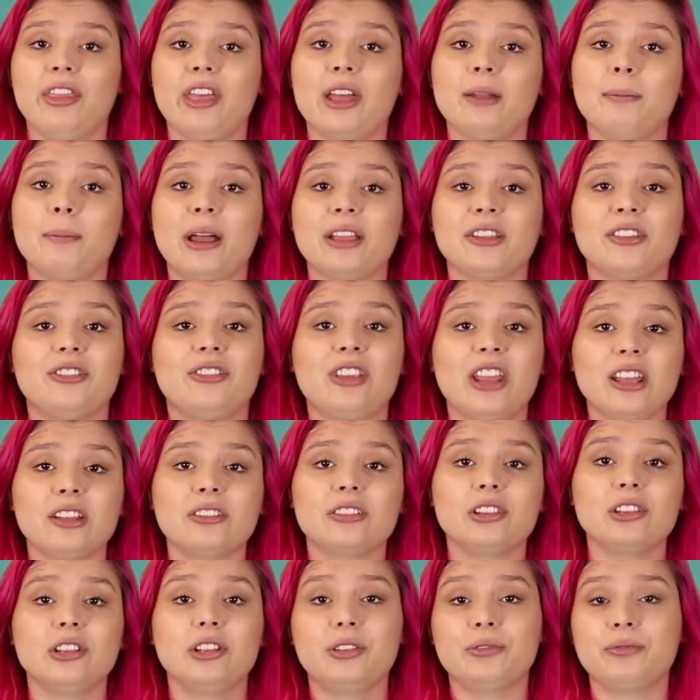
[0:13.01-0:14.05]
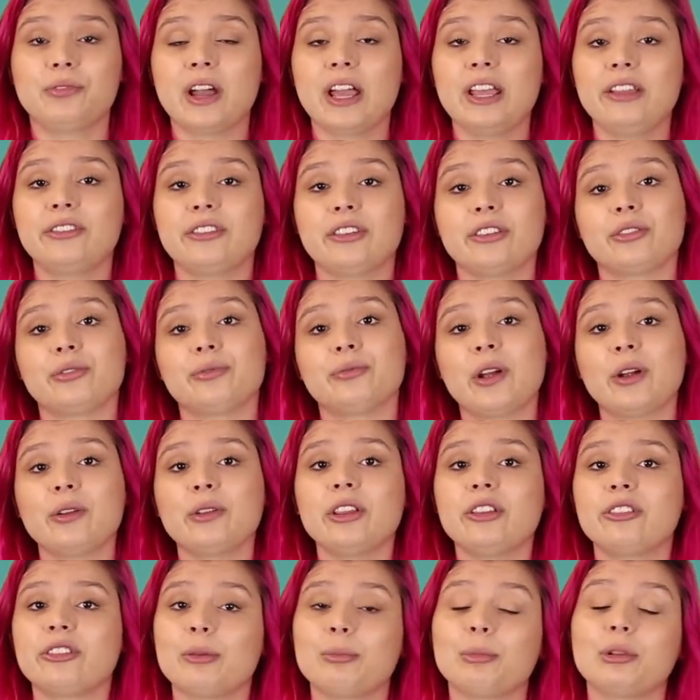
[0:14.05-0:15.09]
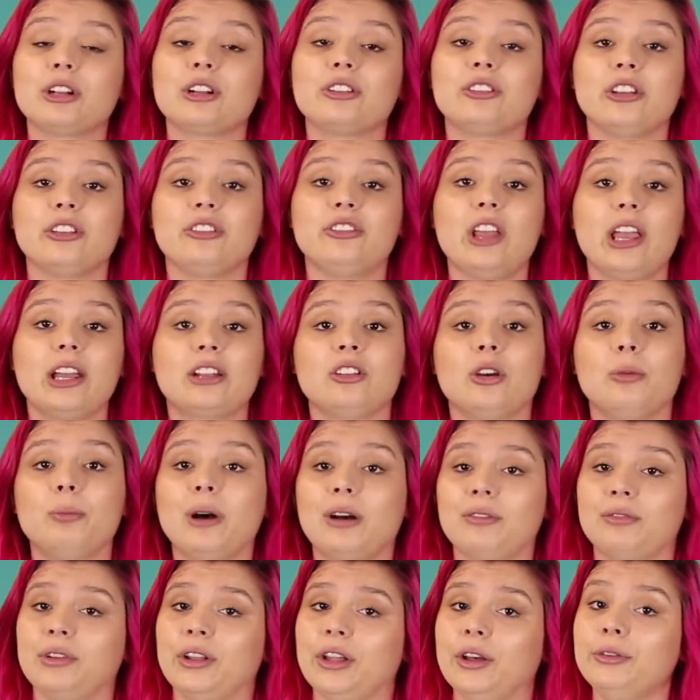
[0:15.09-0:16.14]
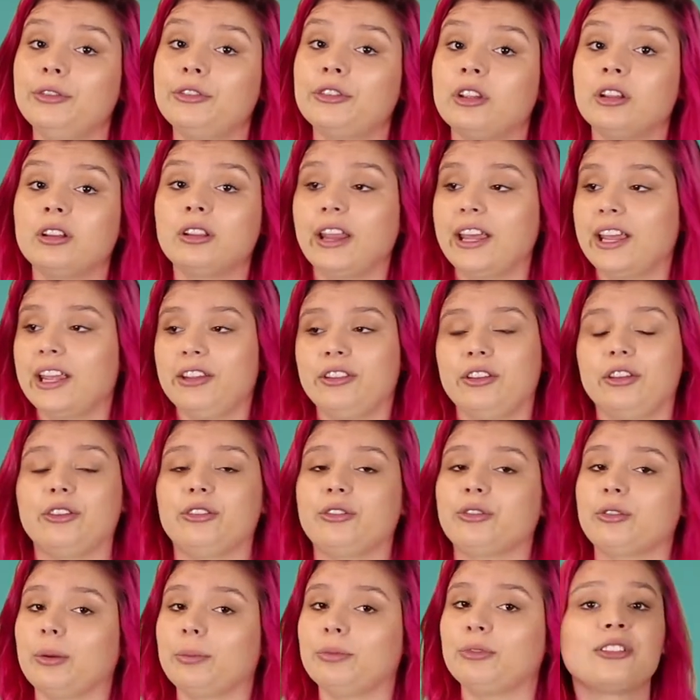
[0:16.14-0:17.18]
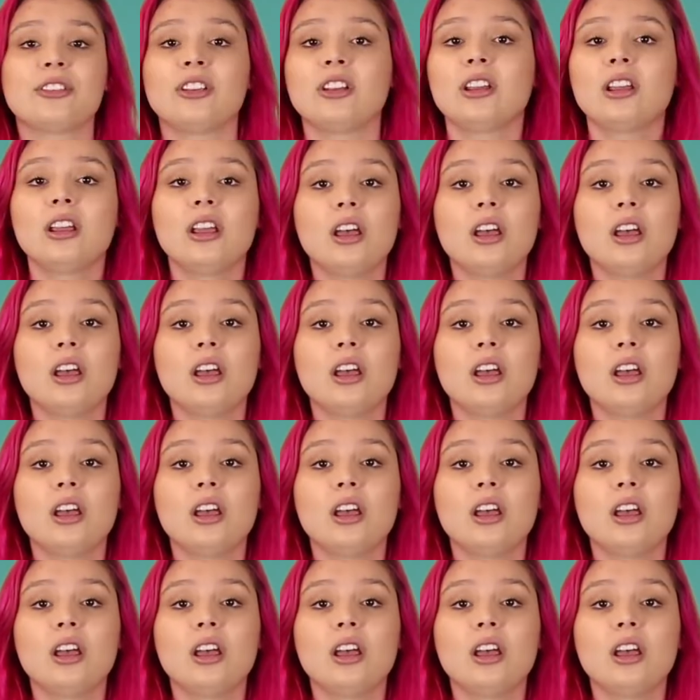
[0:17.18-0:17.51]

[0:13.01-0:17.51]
and my stance on the device is fairly similar to Techno Buffalo's, link in the description.